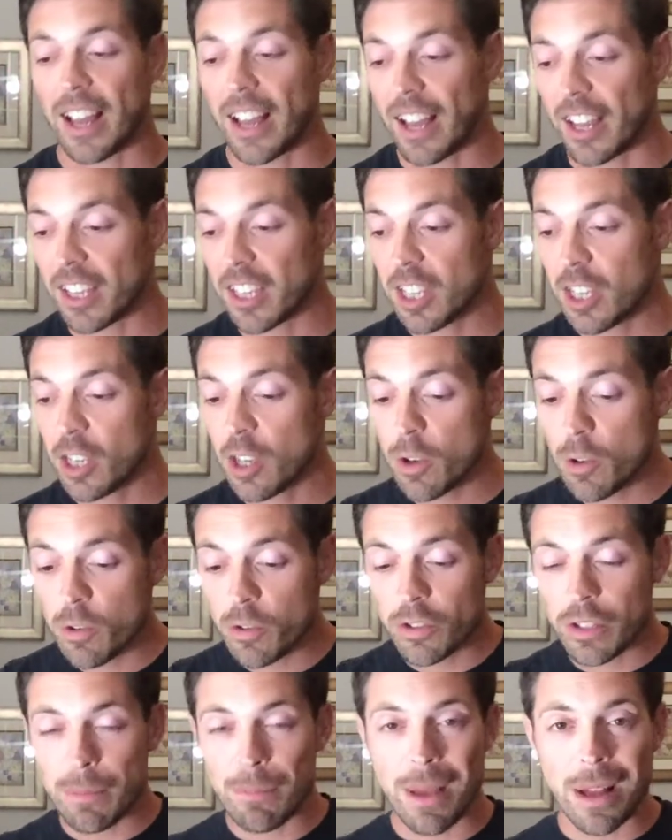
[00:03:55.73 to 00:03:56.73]

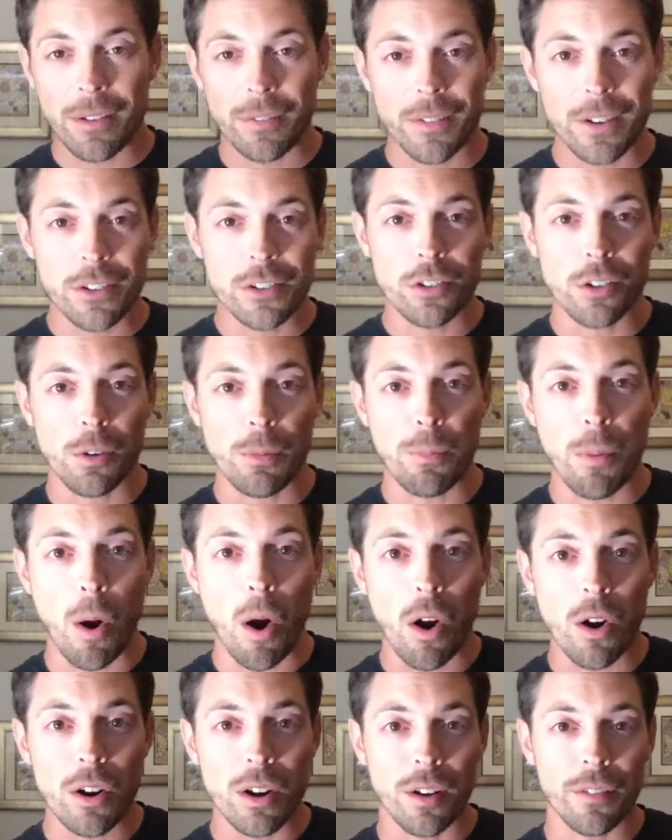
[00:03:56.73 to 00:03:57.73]
hugely beneficial
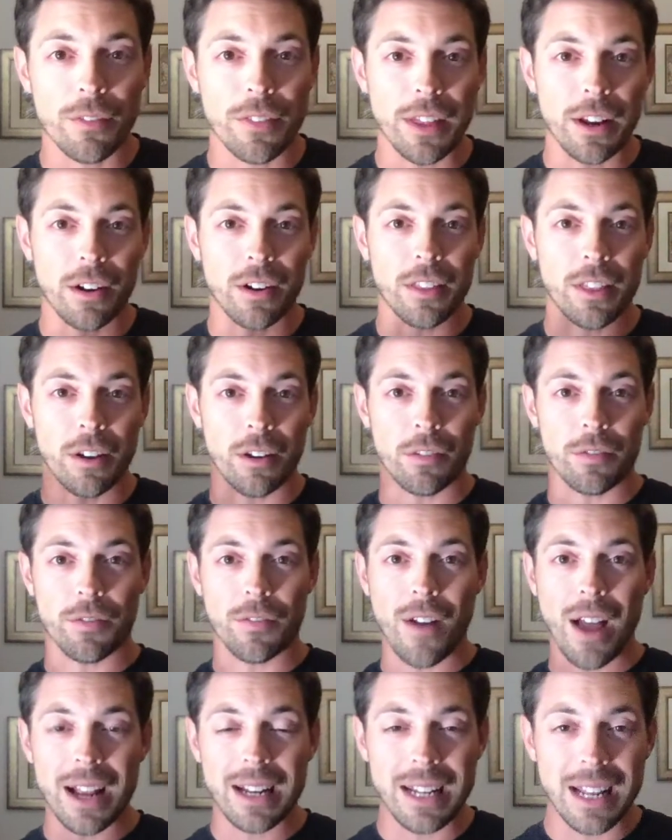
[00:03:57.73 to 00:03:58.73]
part of their
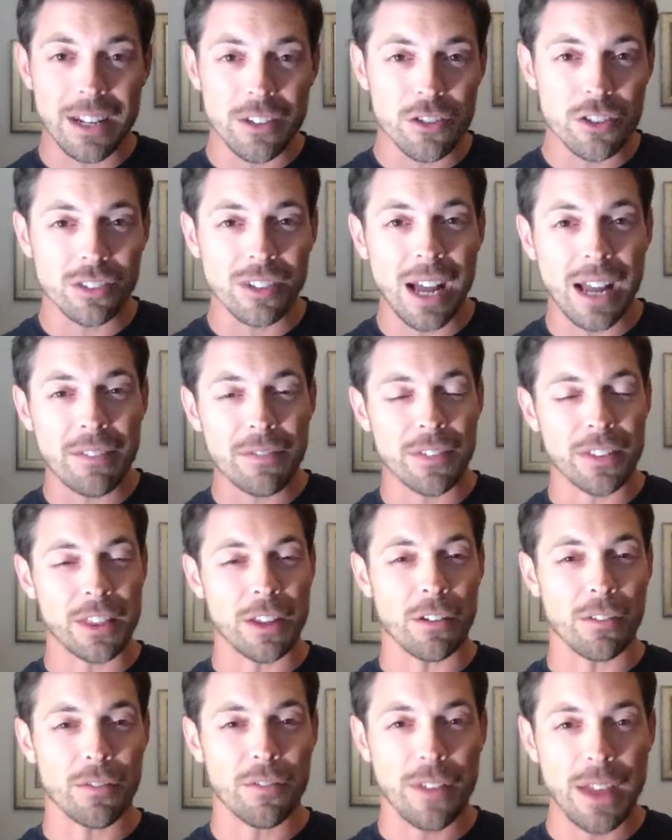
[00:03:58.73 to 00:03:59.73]
financial life and
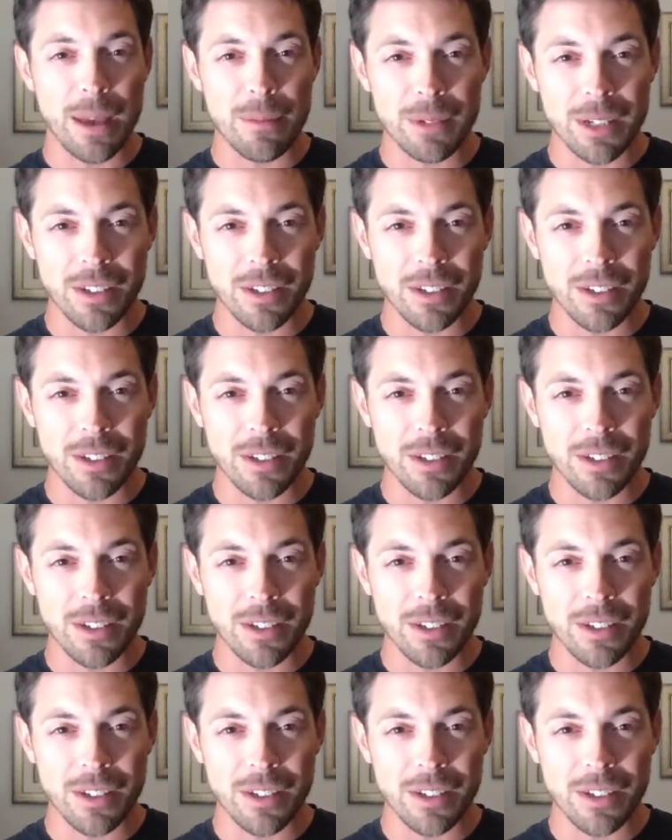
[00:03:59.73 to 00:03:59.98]
their family